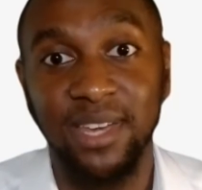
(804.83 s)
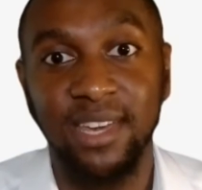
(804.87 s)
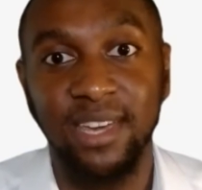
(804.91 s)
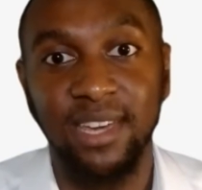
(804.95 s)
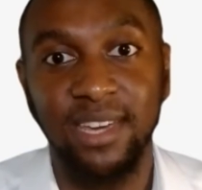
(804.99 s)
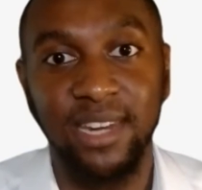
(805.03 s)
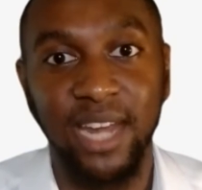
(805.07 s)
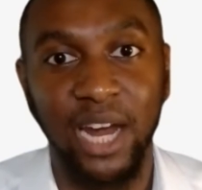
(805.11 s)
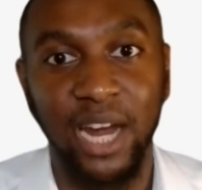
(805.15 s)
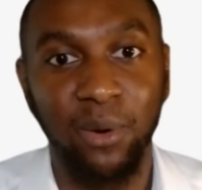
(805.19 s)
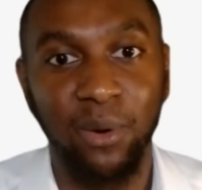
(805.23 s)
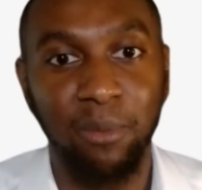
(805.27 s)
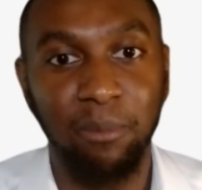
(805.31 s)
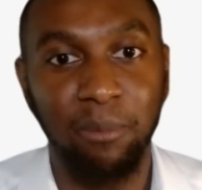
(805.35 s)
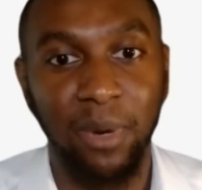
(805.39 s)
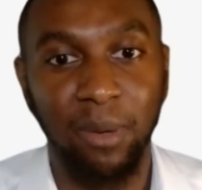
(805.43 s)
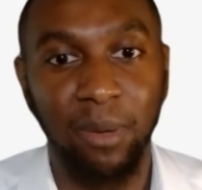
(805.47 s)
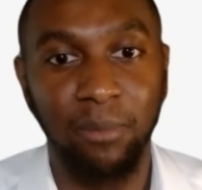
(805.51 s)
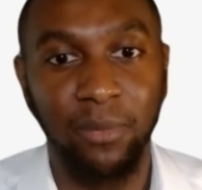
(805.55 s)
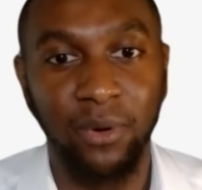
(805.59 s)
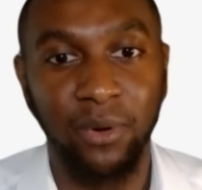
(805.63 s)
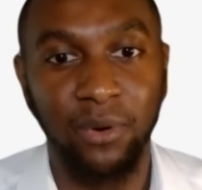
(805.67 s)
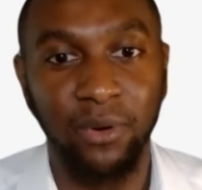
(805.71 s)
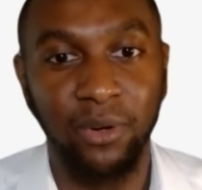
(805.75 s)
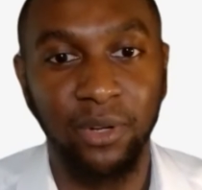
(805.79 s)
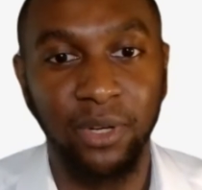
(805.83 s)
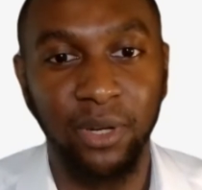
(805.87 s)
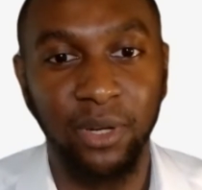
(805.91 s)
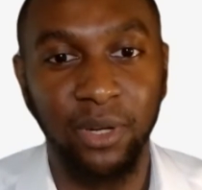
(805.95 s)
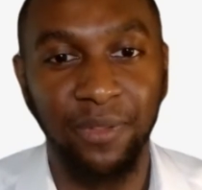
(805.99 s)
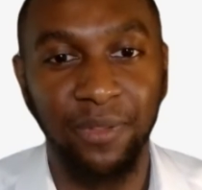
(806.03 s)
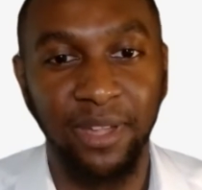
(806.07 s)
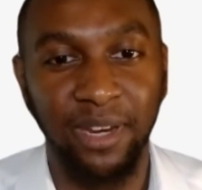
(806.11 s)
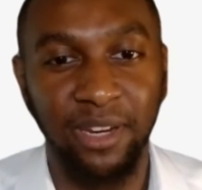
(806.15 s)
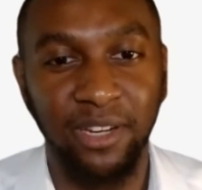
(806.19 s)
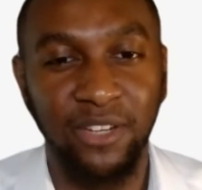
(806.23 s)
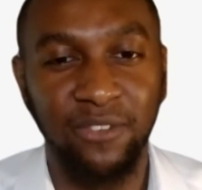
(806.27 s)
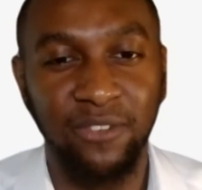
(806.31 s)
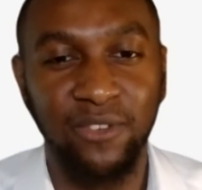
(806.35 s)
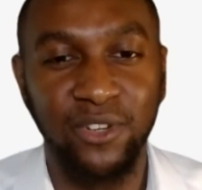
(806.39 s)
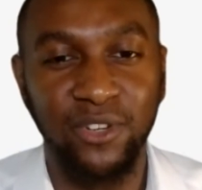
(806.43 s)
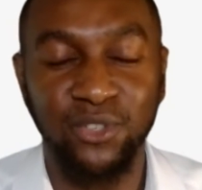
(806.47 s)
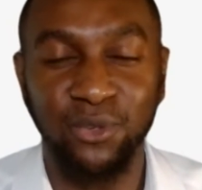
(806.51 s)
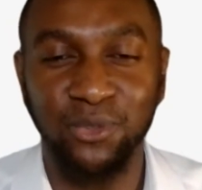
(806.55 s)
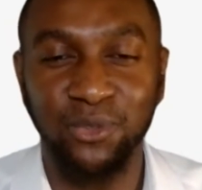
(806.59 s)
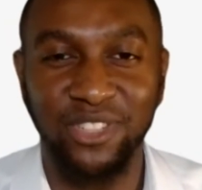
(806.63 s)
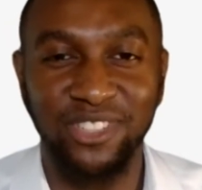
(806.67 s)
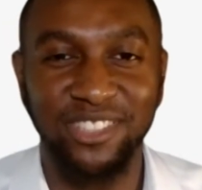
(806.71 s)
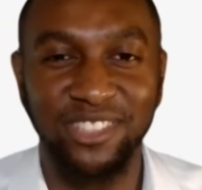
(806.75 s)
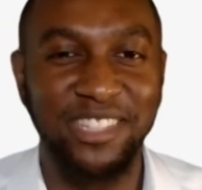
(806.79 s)
And I remember, that individual
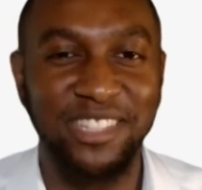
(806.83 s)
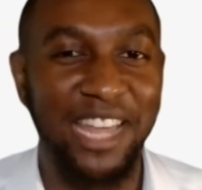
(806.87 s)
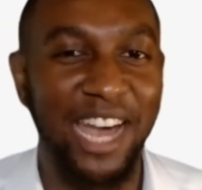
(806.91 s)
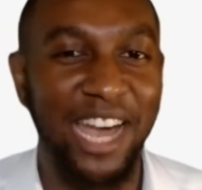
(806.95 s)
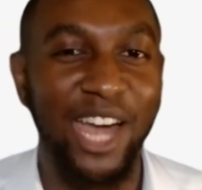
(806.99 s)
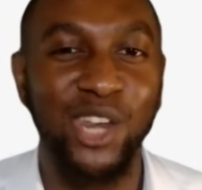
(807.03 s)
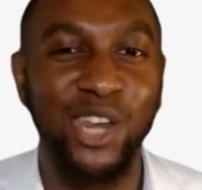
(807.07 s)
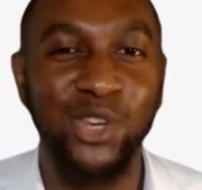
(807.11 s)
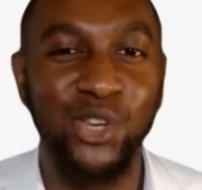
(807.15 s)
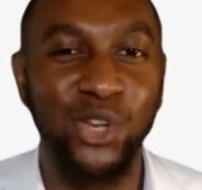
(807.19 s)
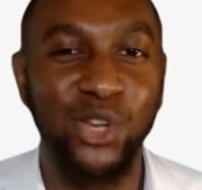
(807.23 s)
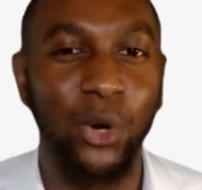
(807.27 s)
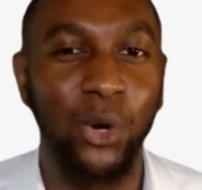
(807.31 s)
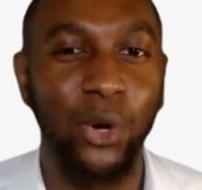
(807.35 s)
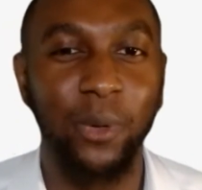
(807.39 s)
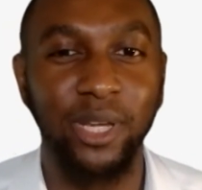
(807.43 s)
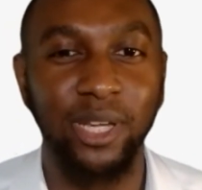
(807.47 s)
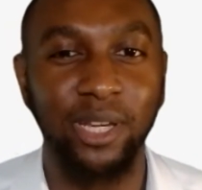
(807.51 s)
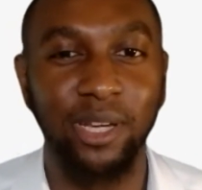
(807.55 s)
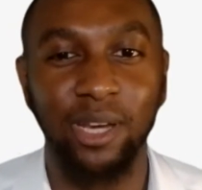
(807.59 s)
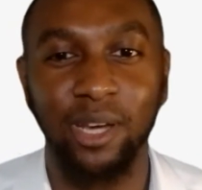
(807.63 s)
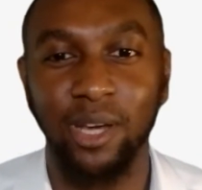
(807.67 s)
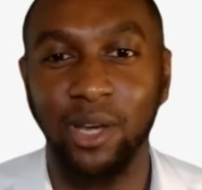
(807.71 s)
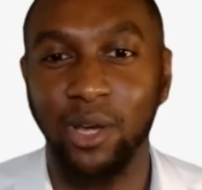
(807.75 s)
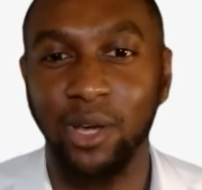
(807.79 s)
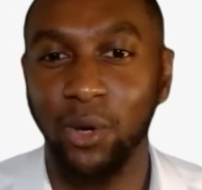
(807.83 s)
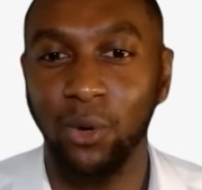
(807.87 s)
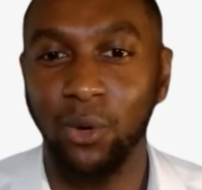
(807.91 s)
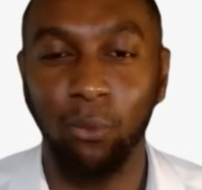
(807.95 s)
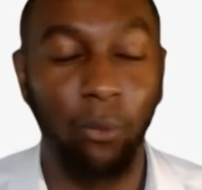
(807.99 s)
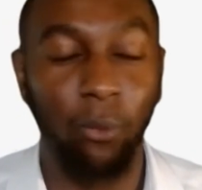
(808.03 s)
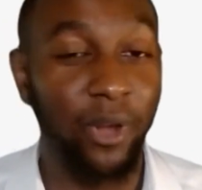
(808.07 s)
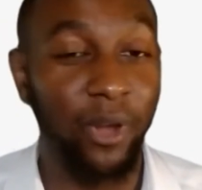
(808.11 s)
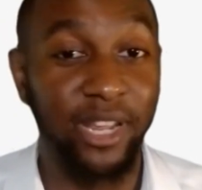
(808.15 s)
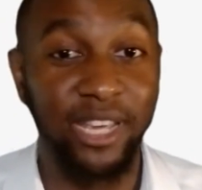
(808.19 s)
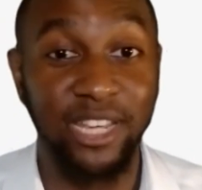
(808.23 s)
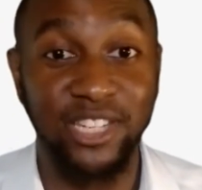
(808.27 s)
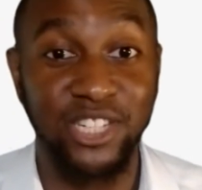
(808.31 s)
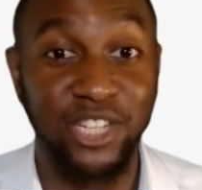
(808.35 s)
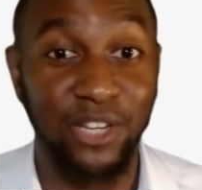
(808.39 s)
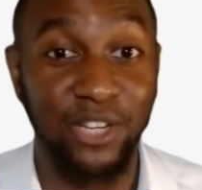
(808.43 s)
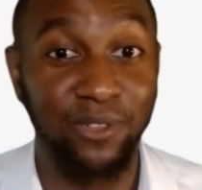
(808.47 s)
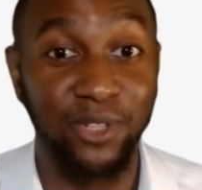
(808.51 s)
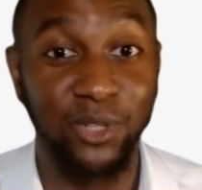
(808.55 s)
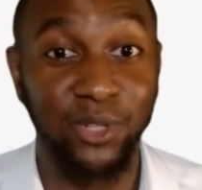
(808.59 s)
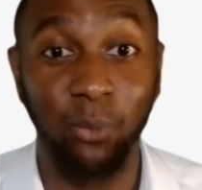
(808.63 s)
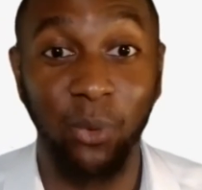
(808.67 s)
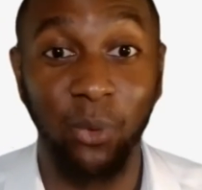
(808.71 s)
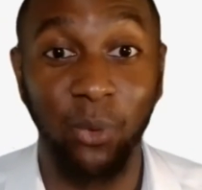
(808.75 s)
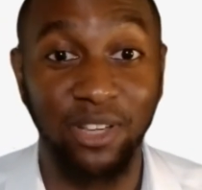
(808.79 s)
just not knowing what
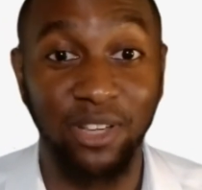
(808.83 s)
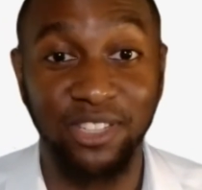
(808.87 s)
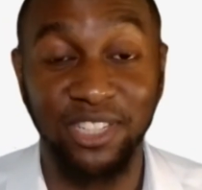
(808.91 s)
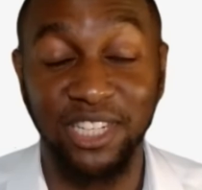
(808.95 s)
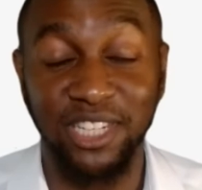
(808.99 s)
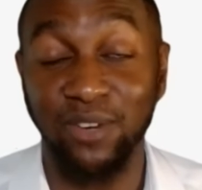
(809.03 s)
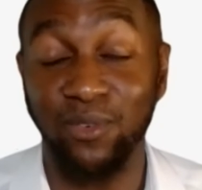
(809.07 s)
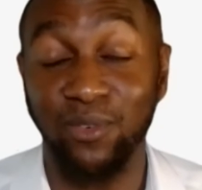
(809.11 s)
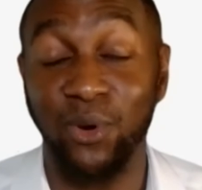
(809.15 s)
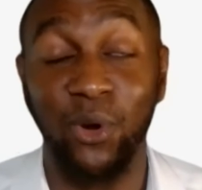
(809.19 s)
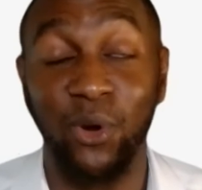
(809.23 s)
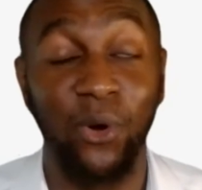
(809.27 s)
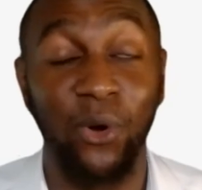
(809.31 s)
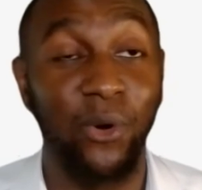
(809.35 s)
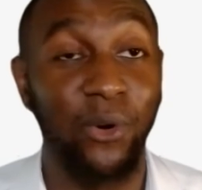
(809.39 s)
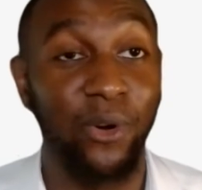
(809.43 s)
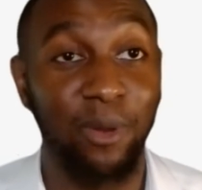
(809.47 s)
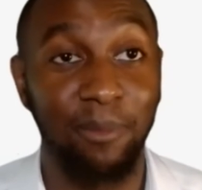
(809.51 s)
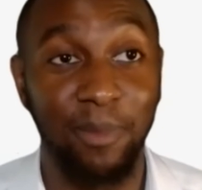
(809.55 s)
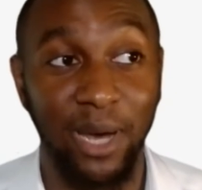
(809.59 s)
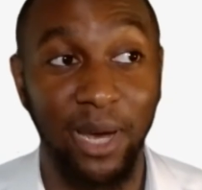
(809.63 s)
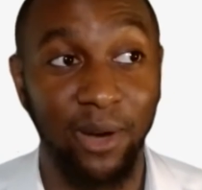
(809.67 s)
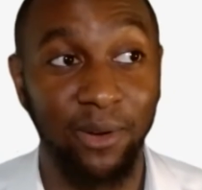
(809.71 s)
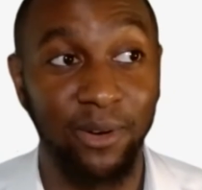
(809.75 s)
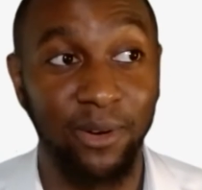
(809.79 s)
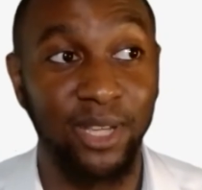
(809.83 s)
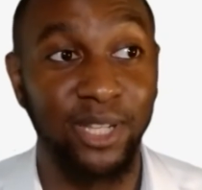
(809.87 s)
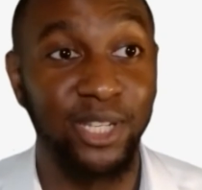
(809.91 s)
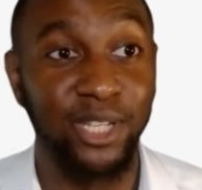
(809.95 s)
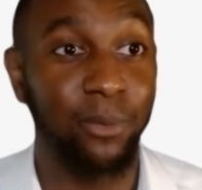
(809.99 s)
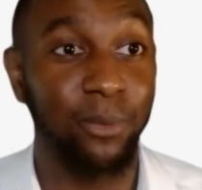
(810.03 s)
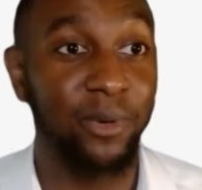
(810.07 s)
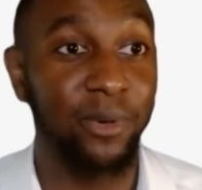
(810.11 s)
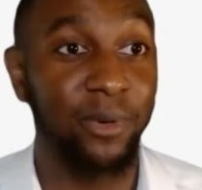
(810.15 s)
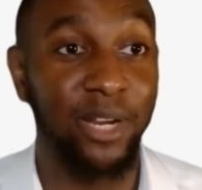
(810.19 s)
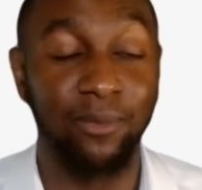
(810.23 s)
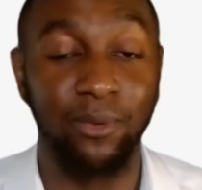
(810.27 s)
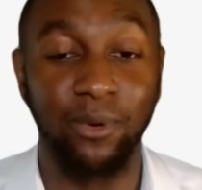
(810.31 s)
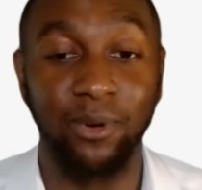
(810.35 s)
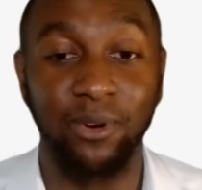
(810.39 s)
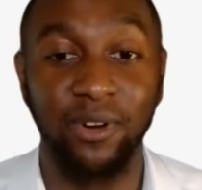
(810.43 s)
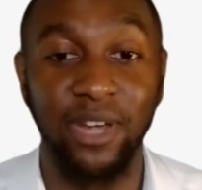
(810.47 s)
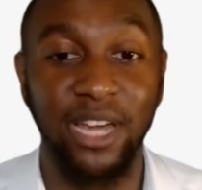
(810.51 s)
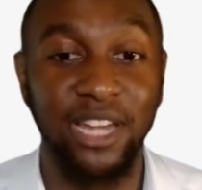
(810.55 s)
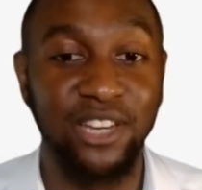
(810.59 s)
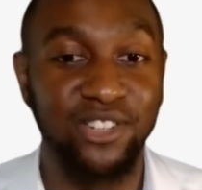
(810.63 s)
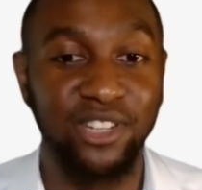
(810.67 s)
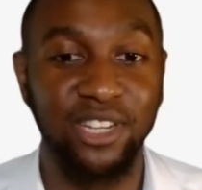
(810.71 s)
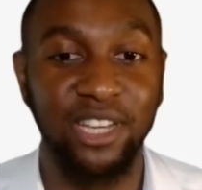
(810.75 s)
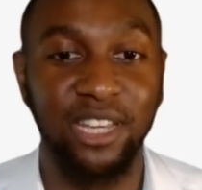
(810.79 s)
HIV was. They never heard about it. They were never
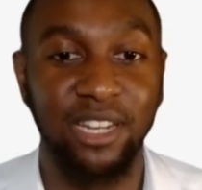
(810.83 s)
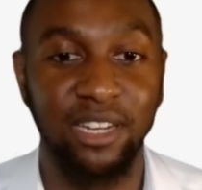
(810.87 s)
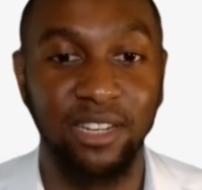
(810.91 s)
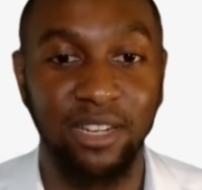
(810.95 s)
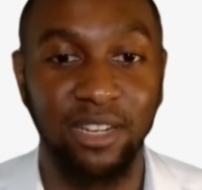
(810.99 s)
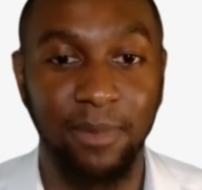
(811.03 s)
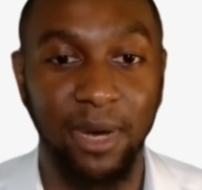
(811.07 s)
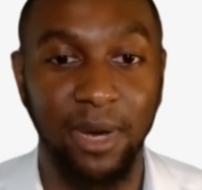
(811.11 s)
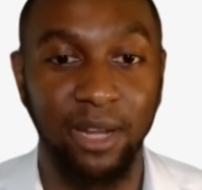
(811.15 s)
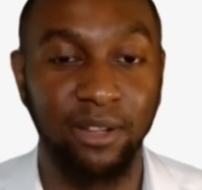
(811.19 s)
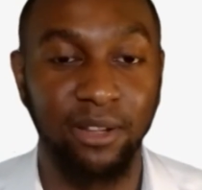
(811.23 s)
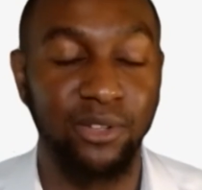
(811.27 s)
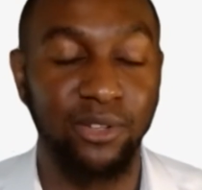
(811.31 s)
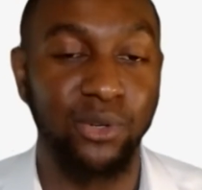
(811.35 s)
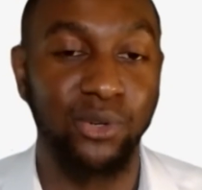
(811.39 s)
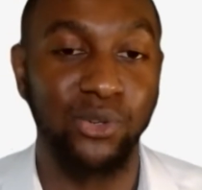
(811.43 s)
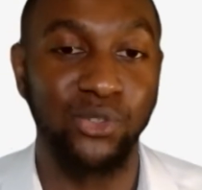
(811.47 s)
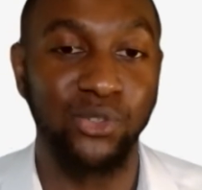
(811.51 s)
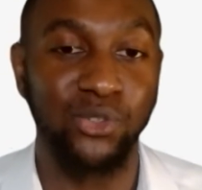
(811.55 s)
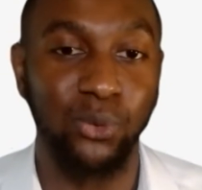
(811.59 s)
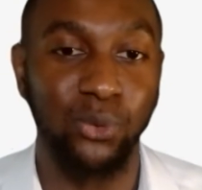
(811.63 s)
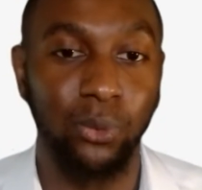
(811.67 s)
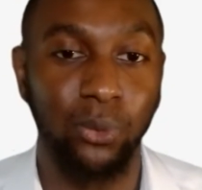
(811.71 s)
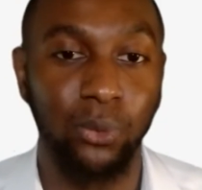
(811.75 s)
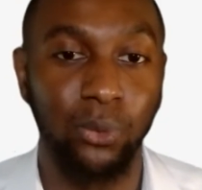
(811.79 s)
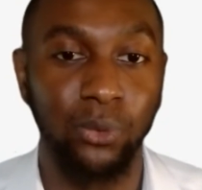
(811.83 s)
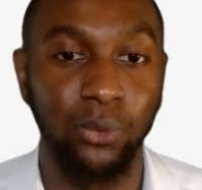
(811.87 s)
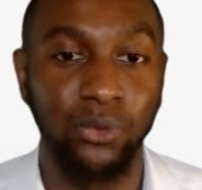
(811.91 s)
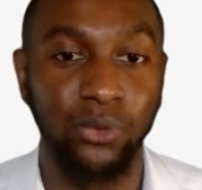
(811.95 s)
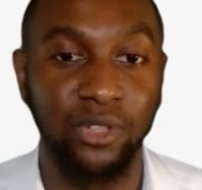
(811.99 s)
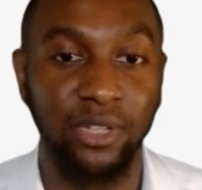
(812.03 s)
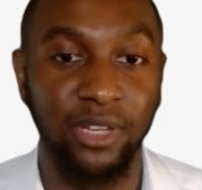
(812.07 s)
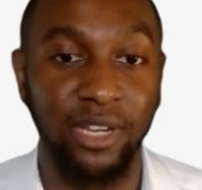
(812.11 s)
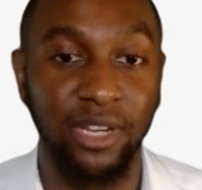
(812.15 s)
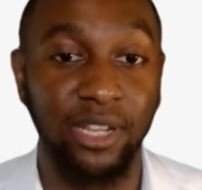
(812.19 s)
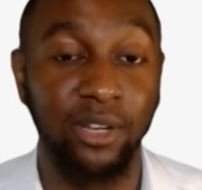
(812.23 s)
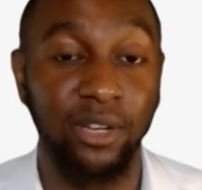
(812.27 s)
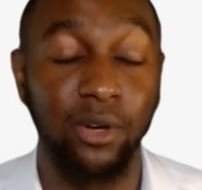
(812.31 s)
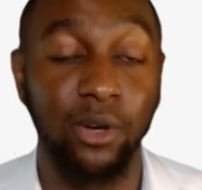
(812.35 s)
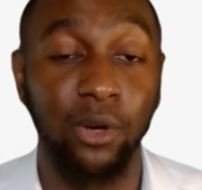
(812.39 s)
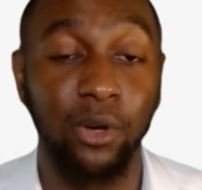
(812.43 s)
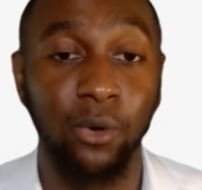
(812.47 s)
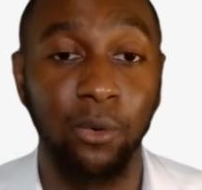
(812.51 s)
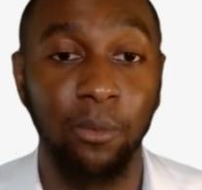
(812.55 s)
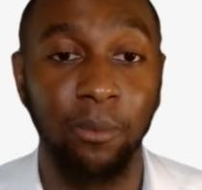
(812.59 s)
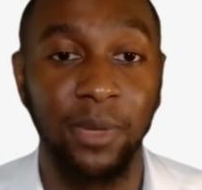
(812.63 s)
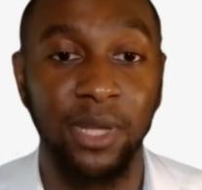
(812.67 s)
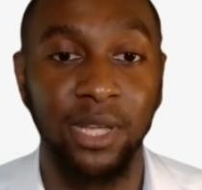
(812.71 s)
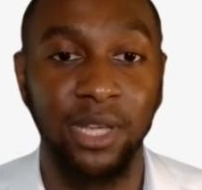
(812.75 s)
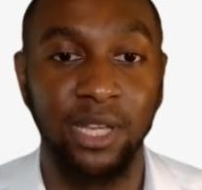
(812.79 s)
educated about it in their schools and at
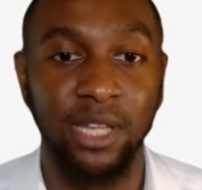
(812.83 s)
home.